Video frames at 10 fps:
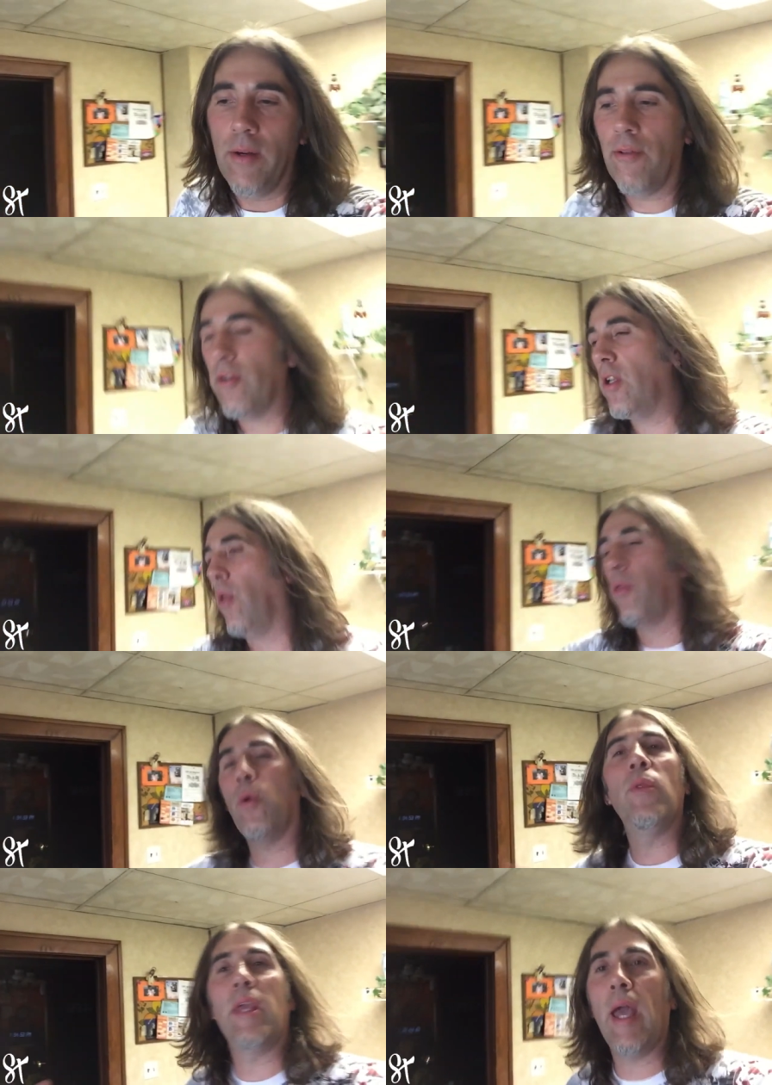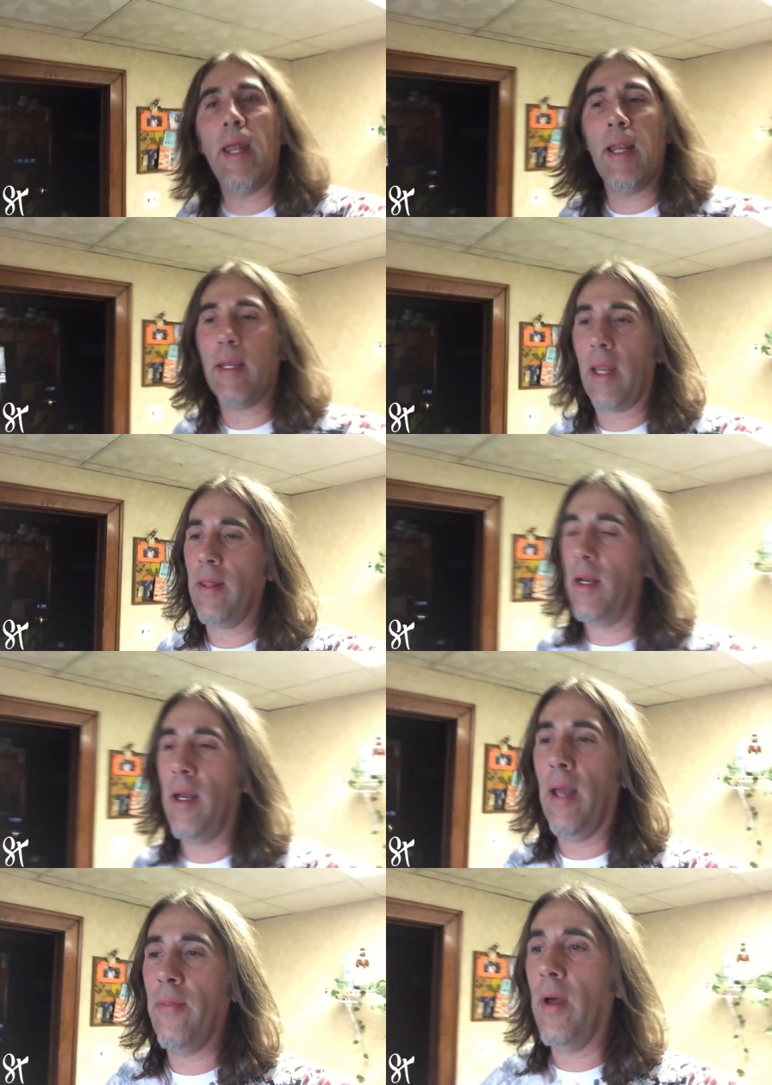through the edit and
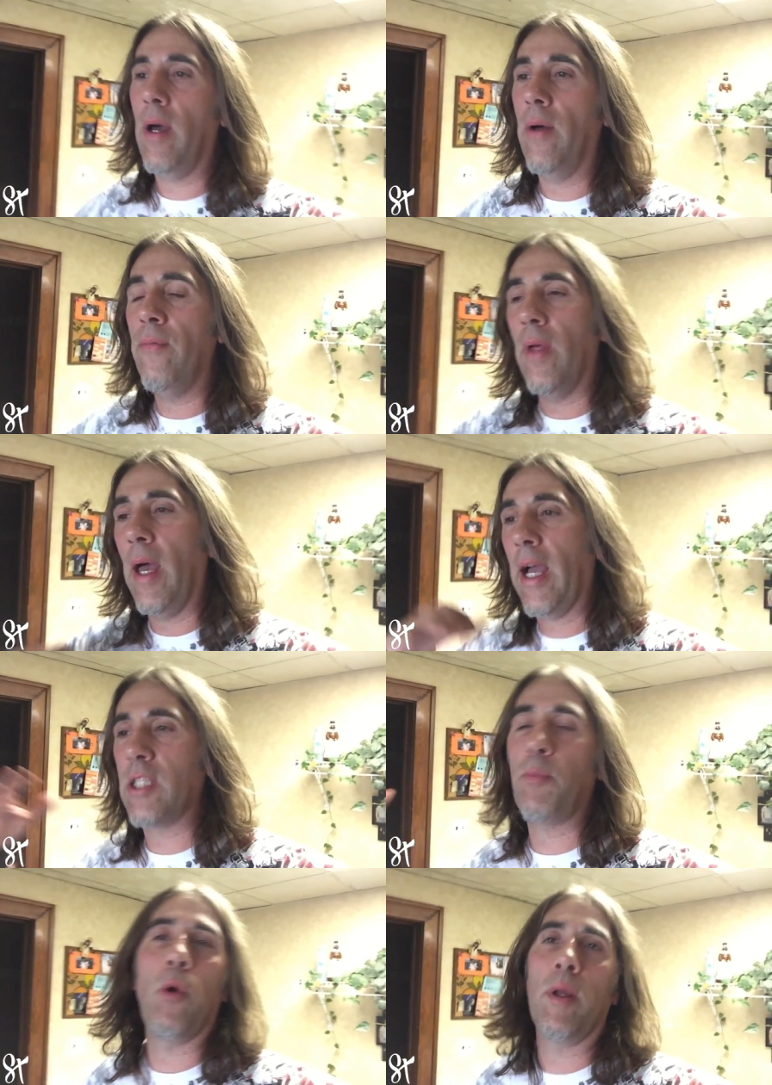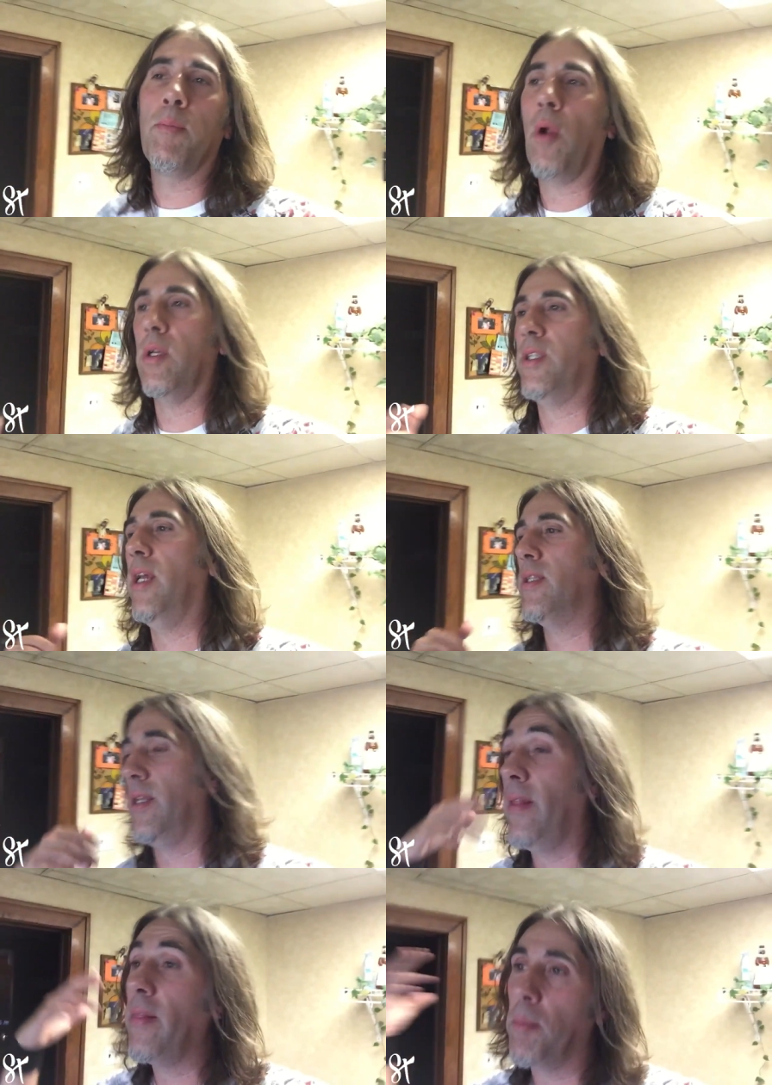the and the the exporting process
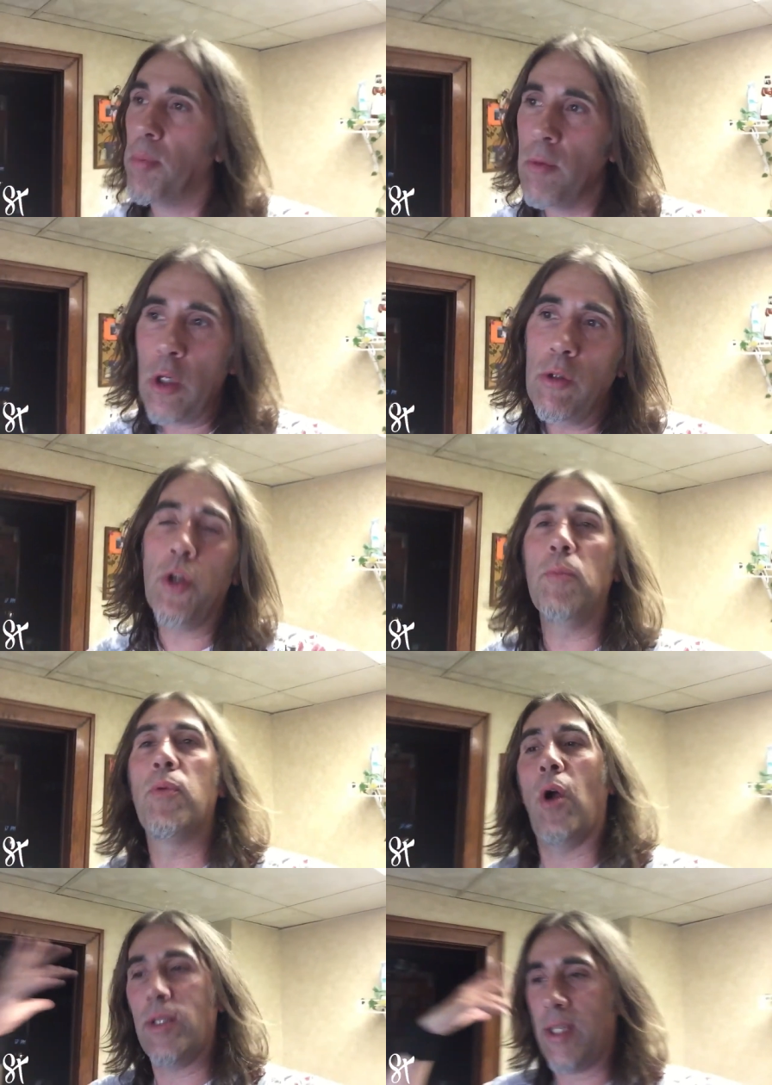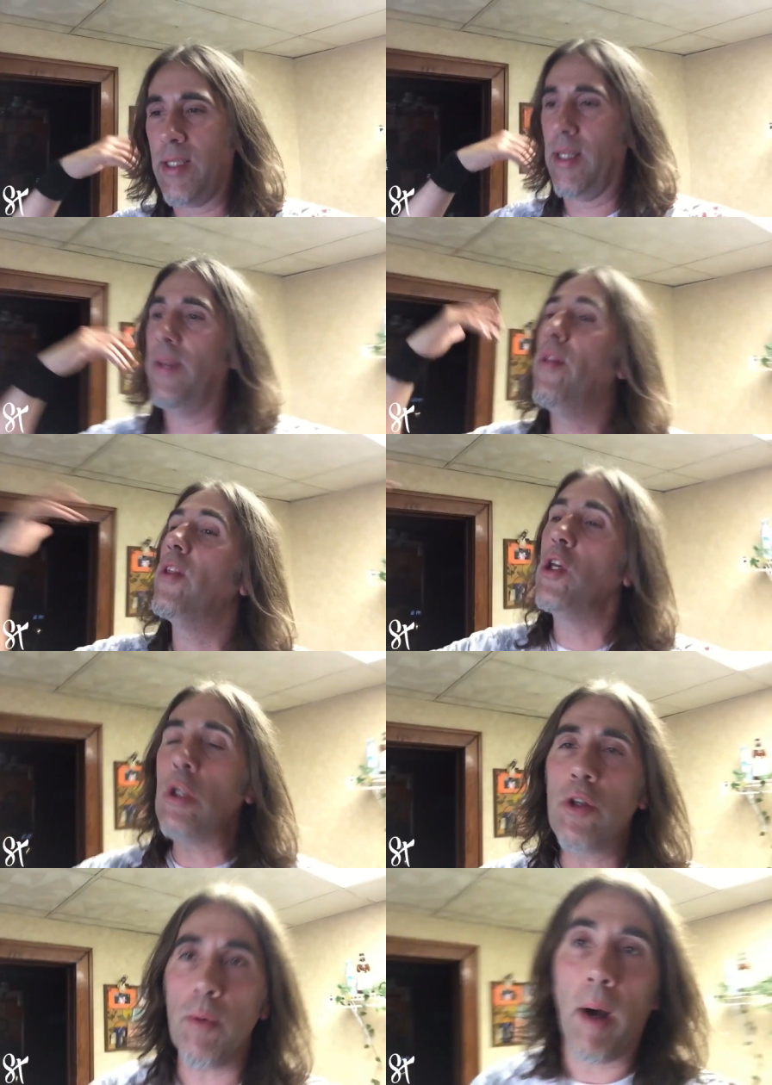and then the YouTube processing and then
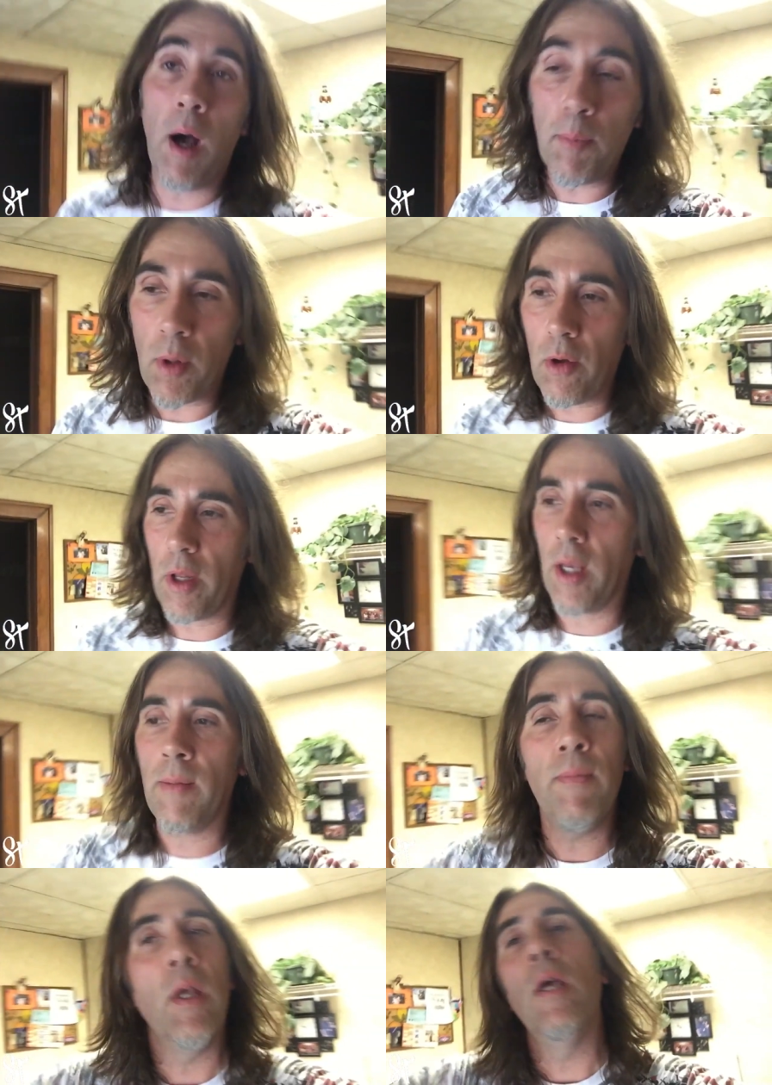the YouTube uploading,